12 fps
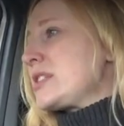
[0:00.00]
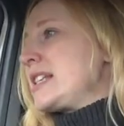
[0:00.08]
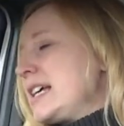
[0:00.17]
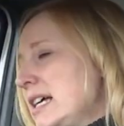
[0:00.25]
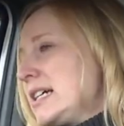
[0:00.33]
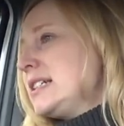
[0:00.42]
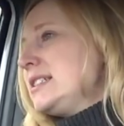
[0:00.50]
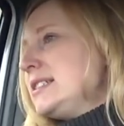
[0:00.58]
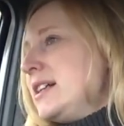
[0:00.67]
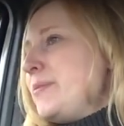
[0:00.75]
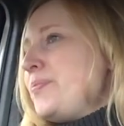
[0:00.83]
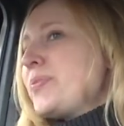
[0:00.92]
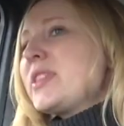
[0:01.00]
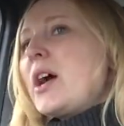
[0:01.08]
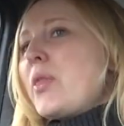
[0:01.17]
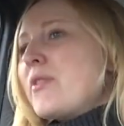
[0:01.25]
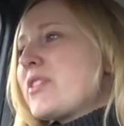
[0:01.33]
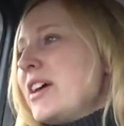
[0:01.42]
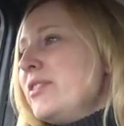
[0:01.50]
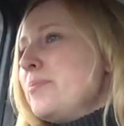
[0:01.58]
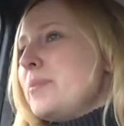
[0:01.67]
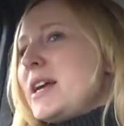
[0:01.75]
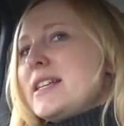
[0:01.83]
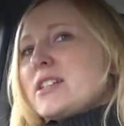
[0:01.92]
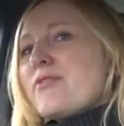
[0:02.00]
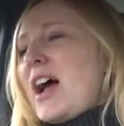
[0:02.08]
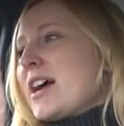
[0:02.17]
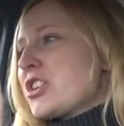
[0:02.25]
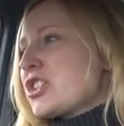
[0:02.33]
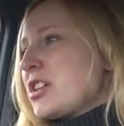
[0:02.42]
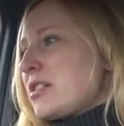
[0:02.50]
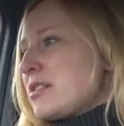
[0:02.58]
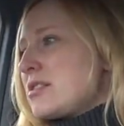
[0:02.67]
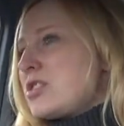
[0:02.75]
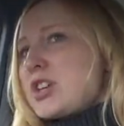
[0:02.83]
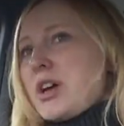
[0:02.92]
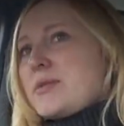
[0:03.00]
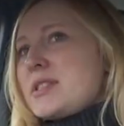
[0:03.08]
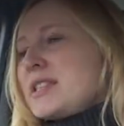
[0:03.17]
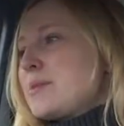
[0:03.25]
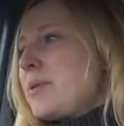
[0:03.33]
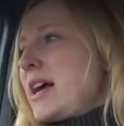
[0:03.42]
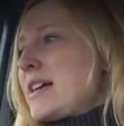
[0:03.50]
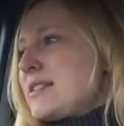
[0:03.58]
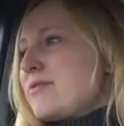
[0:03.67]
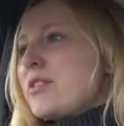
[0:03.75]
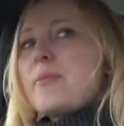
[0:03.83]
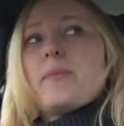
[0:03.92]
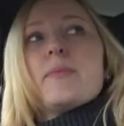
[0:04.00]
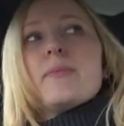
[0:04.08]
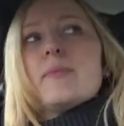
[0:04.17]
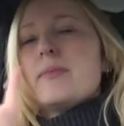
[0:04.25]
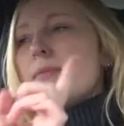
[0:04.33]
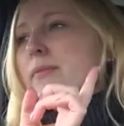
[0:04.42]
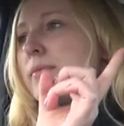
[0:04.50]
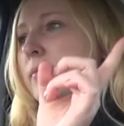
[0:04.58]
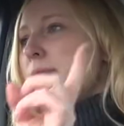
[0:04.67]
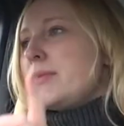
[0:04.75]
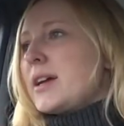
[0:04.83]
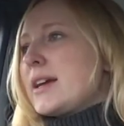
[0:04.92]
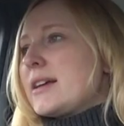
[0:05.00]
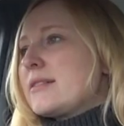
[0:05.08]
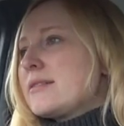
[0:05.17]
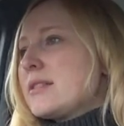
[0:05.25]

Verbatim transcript: see. Now they've given me directions to go to this place from like